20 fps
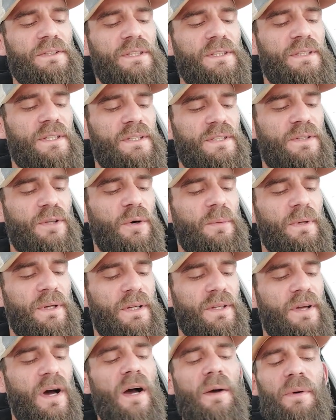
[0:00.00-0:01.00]
She just told me
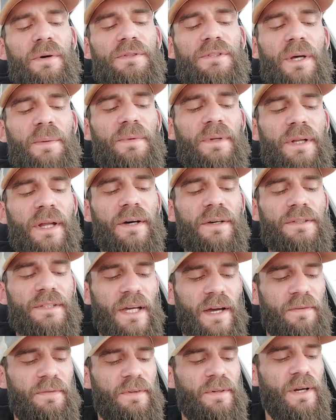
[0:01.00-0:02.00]
to talk about something else
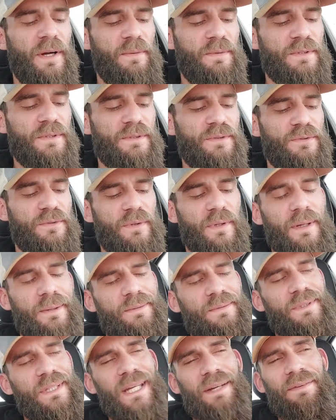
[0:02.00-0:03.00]
after I was
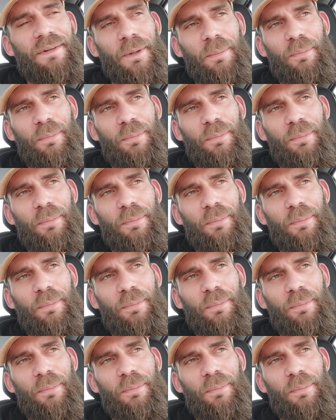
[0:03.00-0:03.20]
giving her